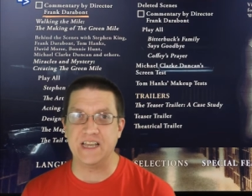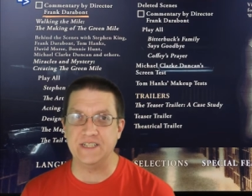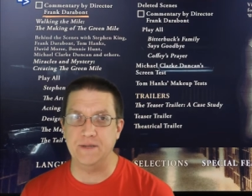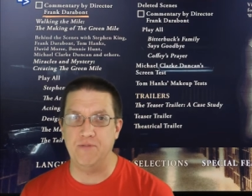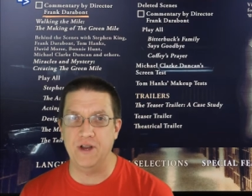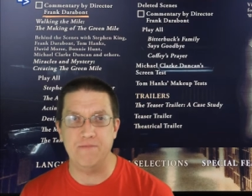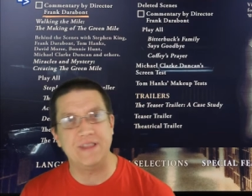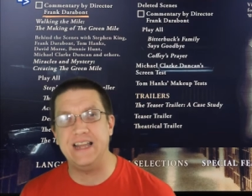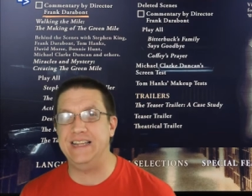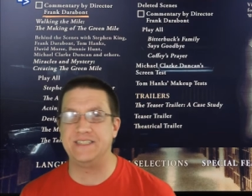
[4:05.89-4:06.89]
as he put it, but
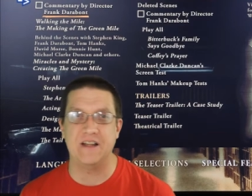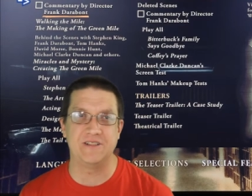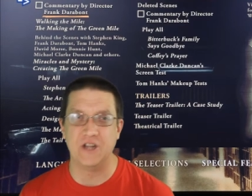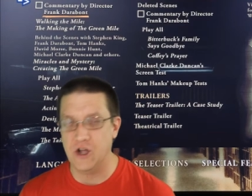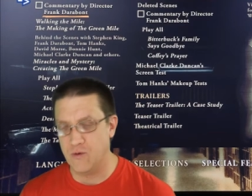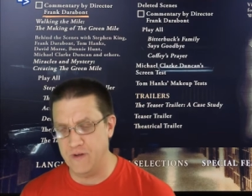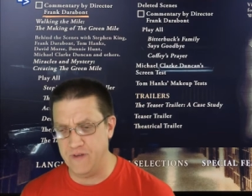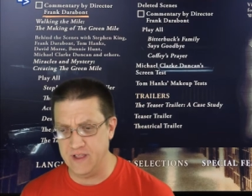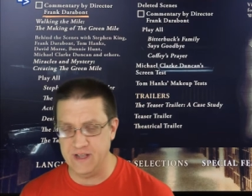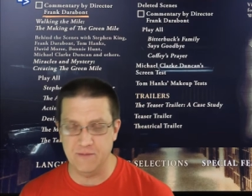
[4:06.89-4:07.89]
then he starts
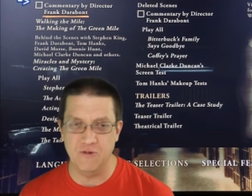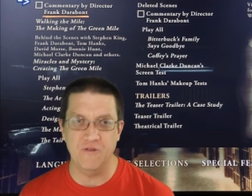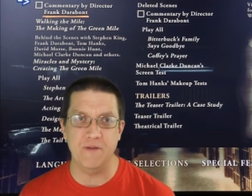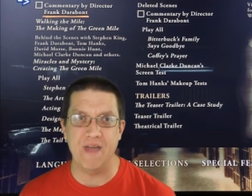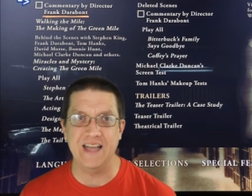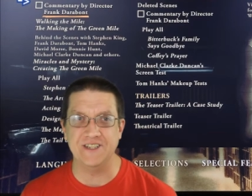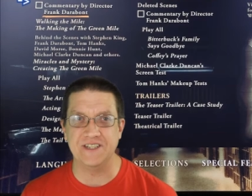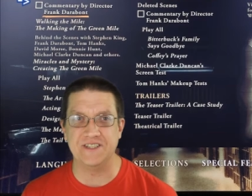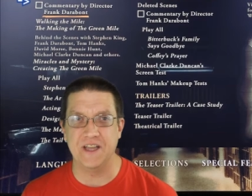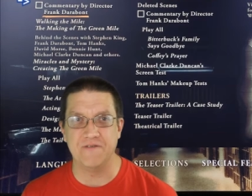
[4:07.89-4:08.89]
revealing the movie magic
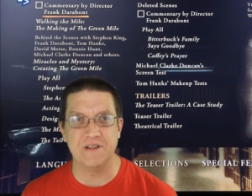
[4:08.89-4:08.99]
stuff.